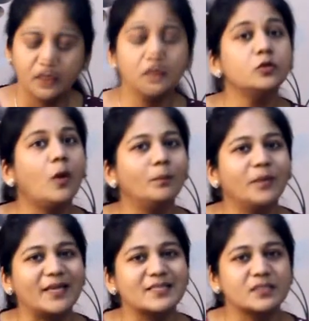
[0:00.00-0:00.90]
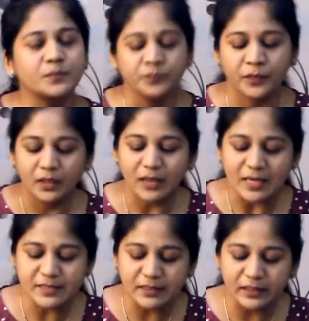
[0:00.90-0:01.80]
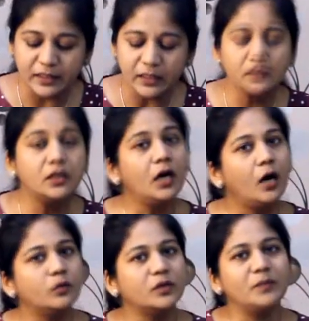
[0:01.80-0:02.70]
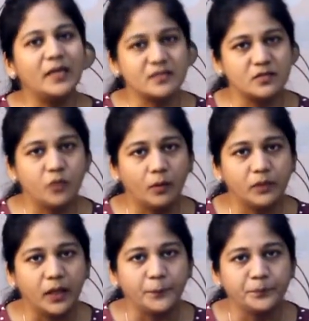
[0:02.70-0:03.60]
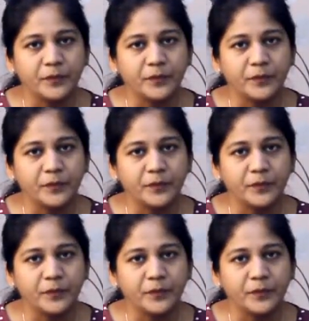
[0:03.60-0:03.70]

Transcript: layer complex. Classically in the outer plexiform layer.